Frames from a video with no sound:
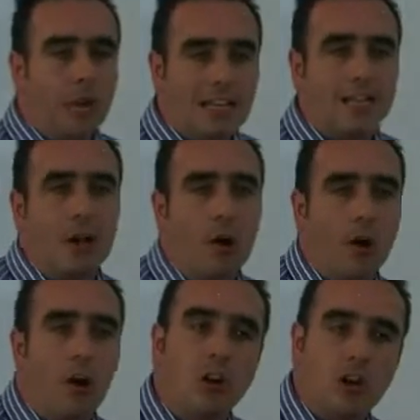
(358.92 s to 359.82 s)
write
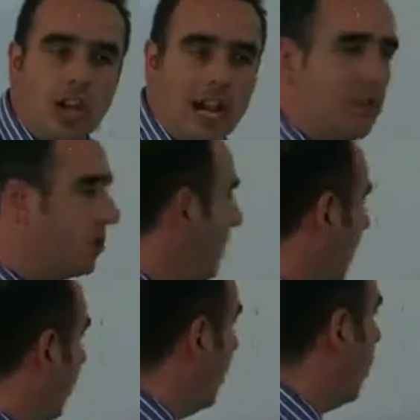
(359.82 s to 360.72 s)
our change
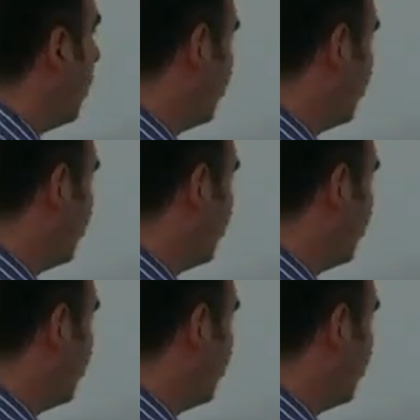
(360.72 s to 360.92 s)
method. And what